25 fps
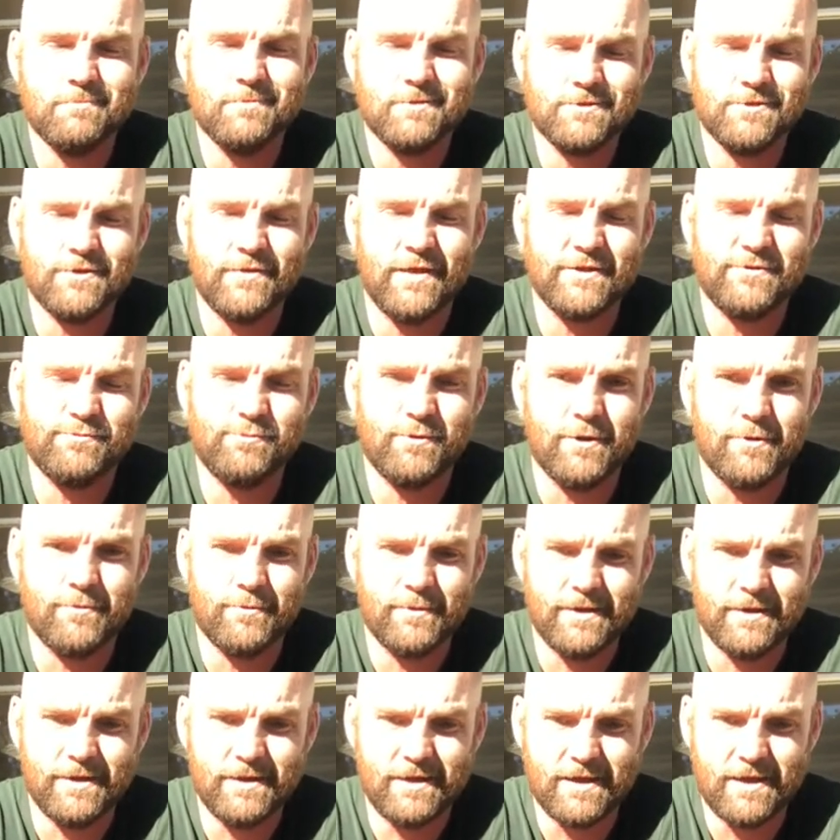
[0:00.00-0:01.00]
So that's where
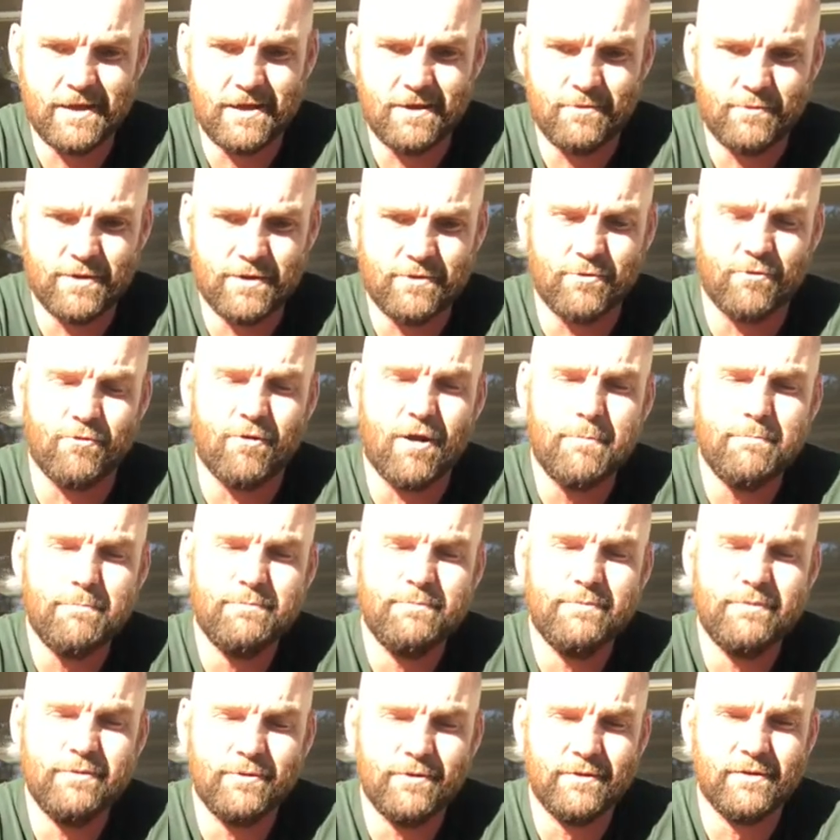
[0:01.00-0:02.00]
we grew up
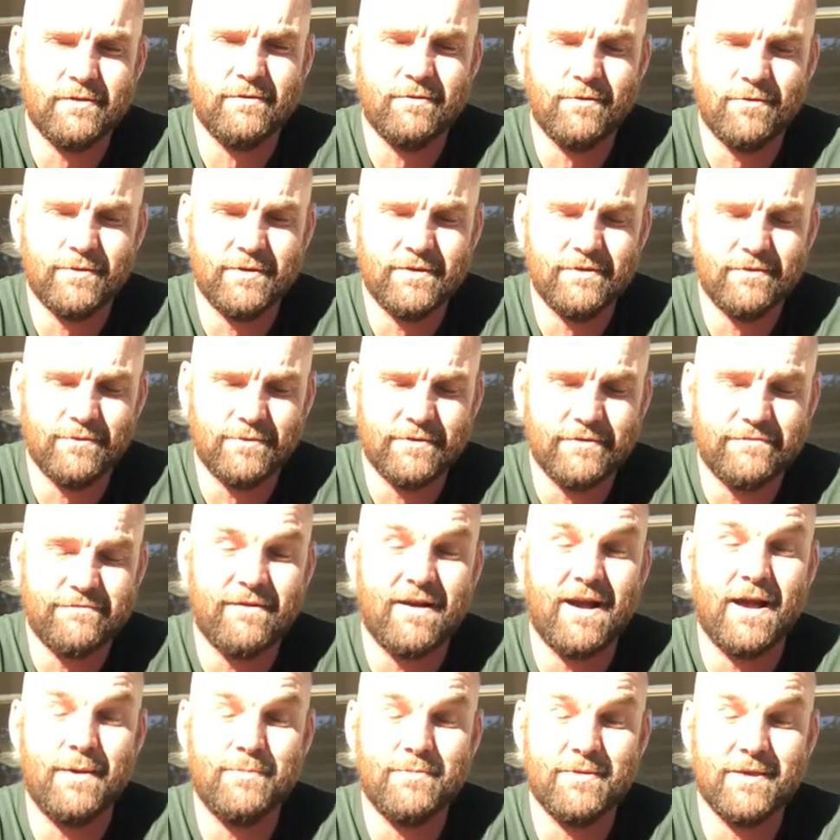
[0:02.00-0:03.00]
on a
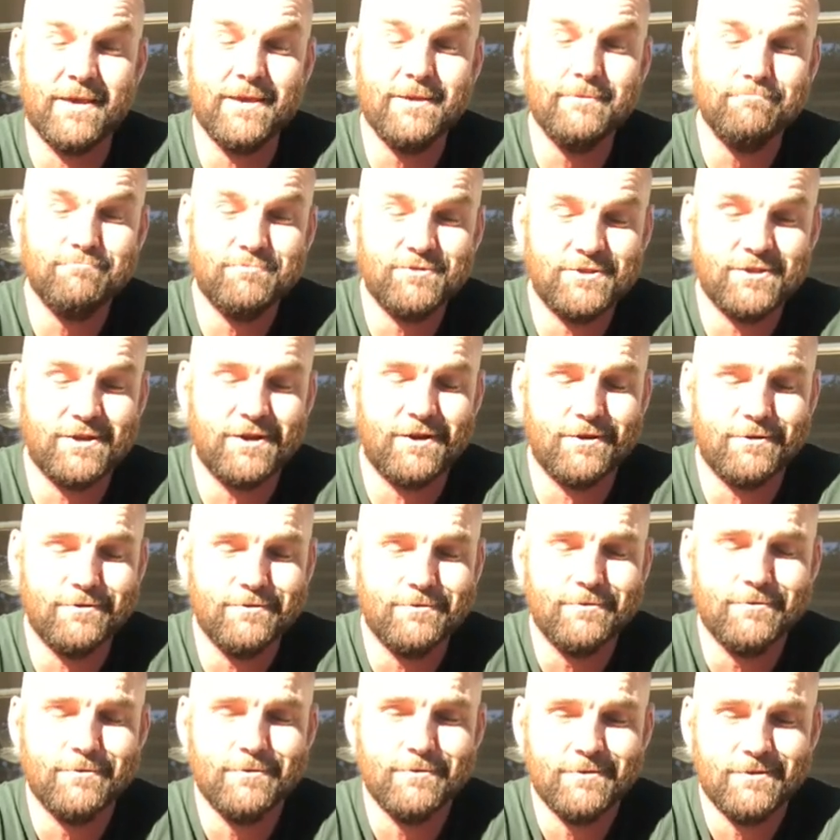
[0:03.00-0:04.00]
farm there. So,
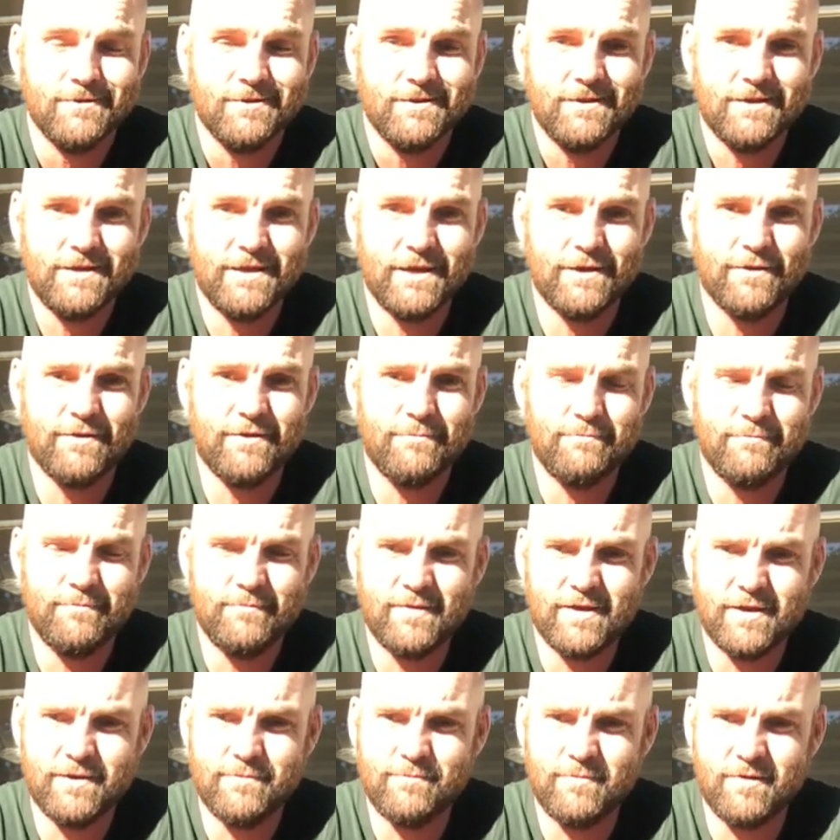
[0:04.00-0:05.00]
yeah,
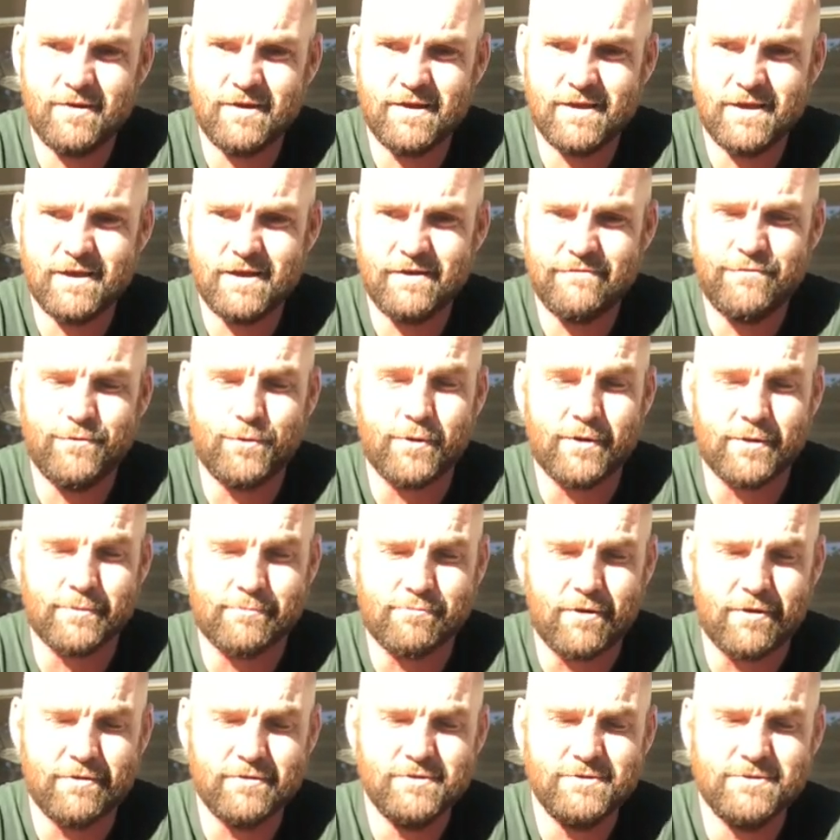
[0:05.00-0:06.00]
me and my four other
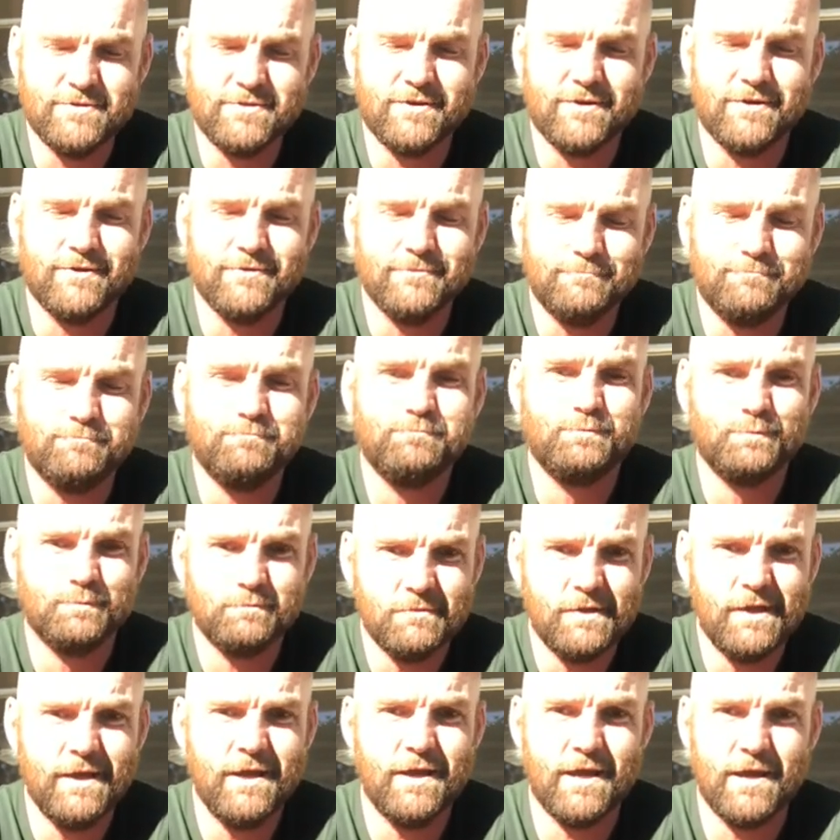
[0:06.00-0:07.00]
brothers. So,
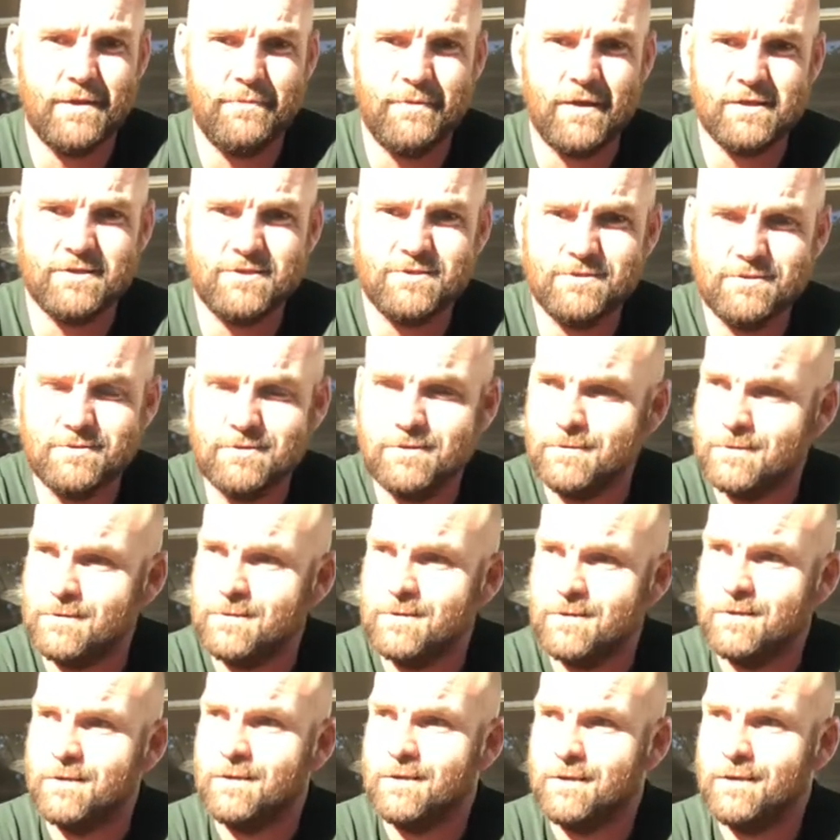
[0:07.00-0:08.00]
yeah, and that's
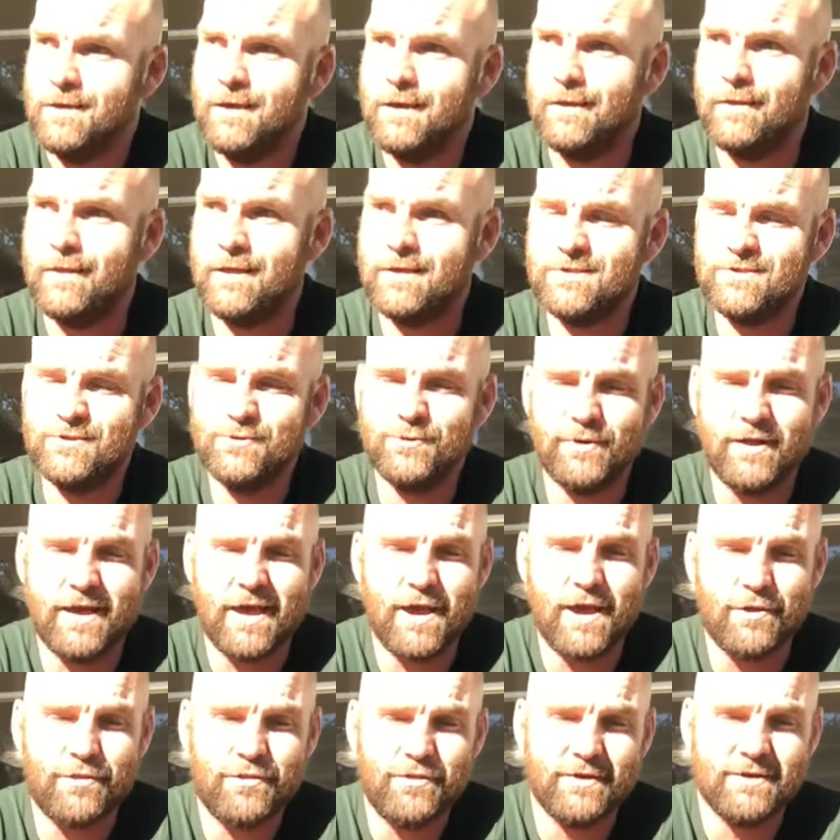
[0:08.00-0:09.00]
sort of
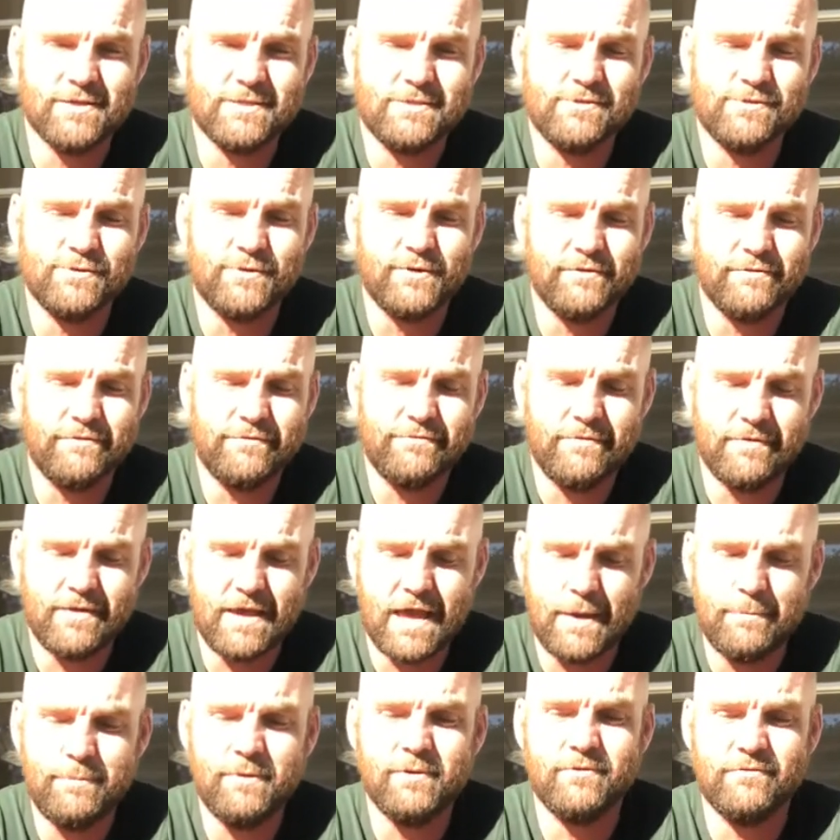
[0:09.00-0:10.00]
how things sort of
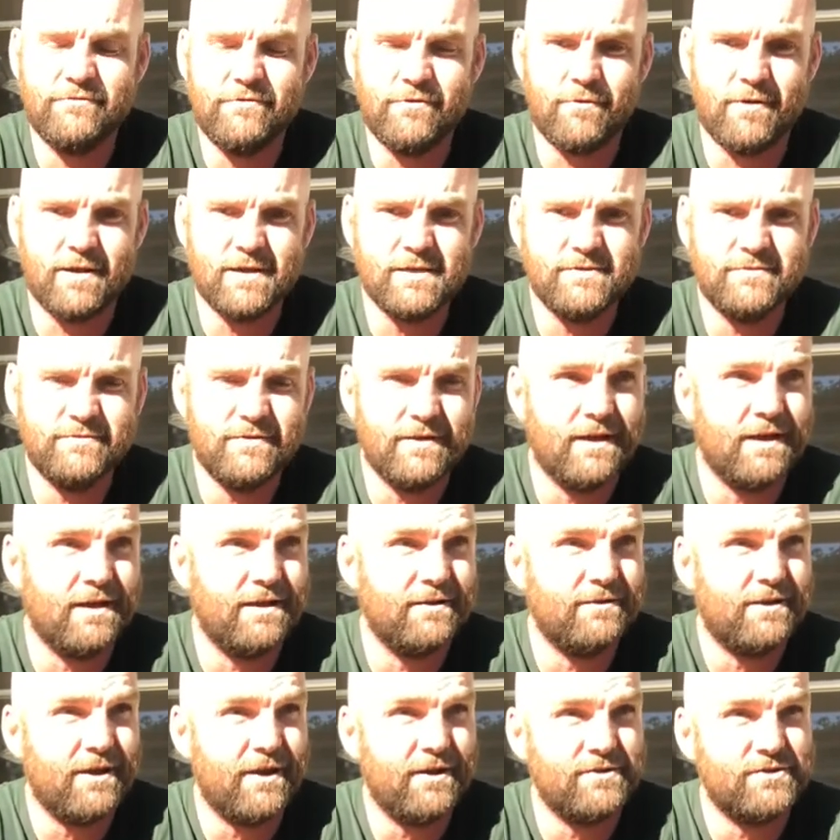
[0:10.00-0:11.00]
happened for us
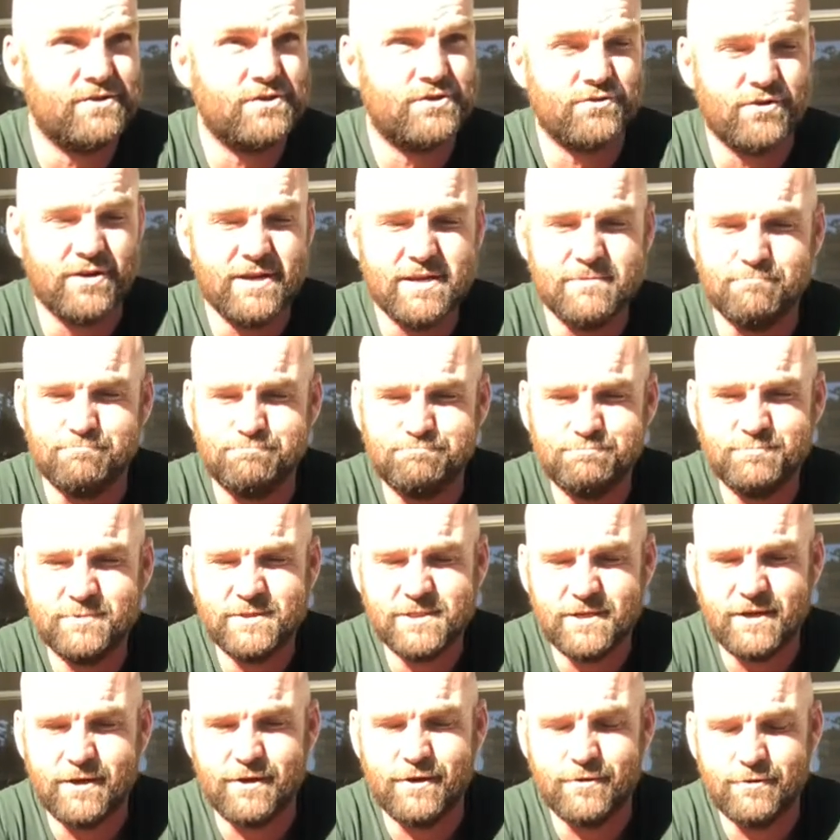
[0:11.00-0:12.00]
going to stream.
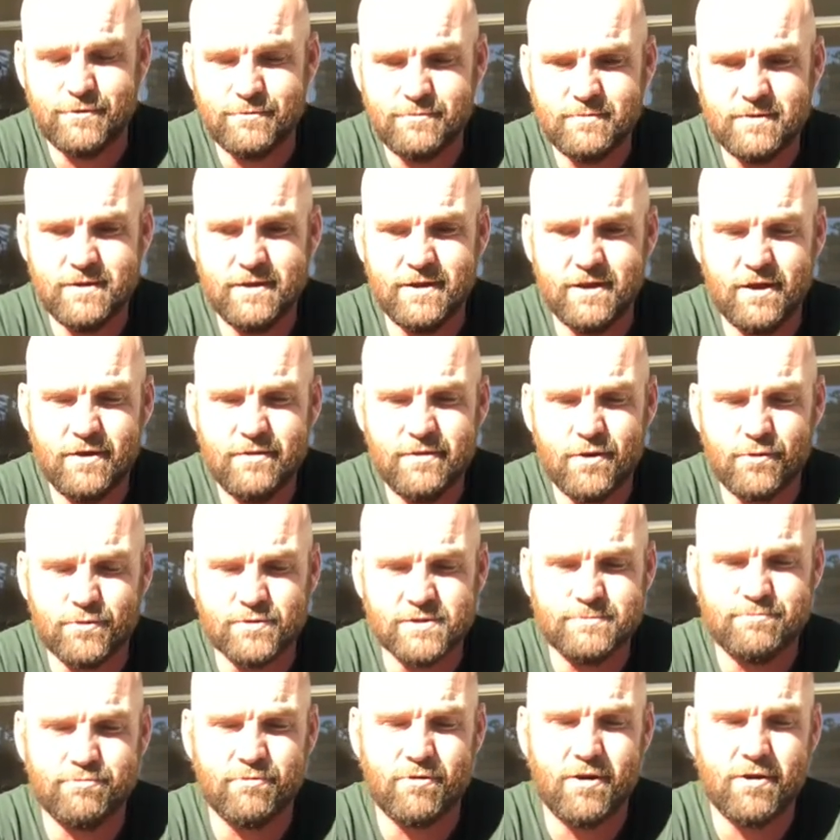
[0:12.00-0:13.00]
So, you know, the
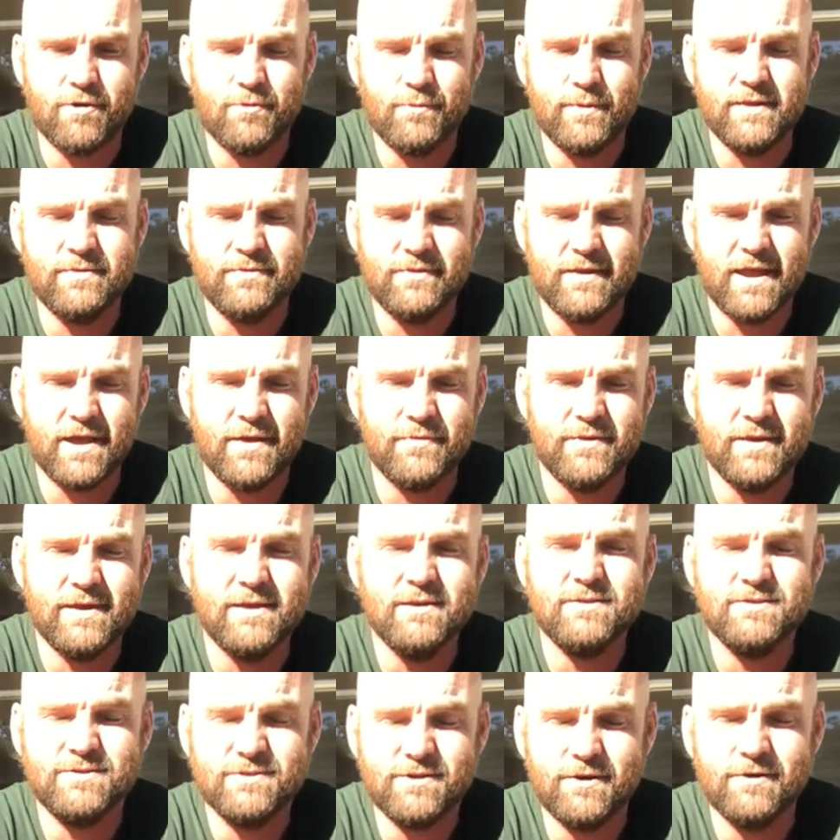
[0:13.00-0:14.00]
oldest bro went down
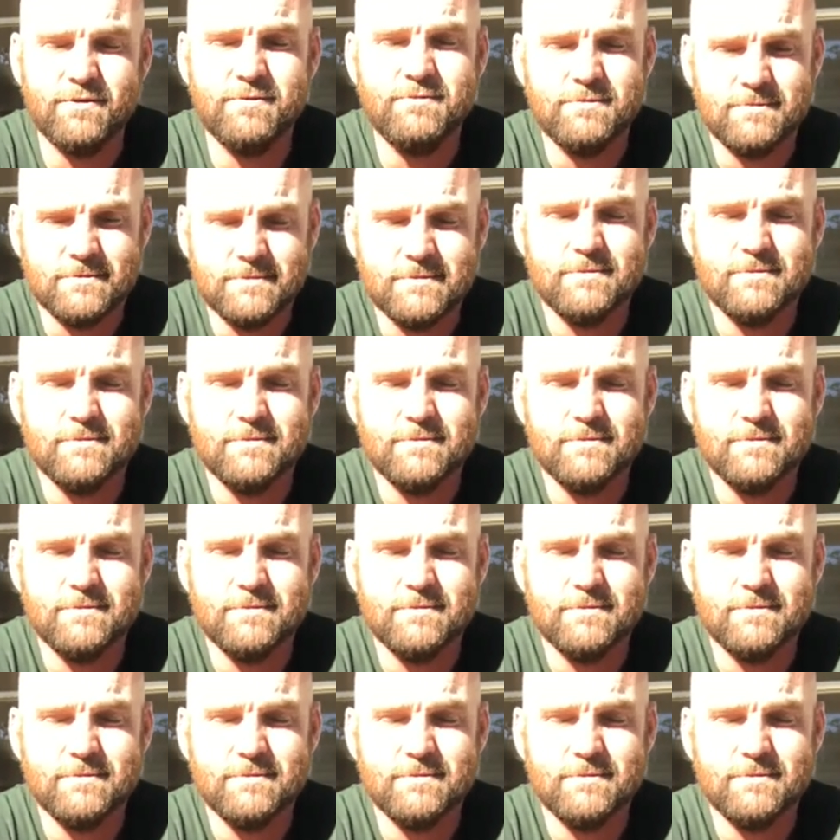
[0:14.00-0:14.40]
there. So,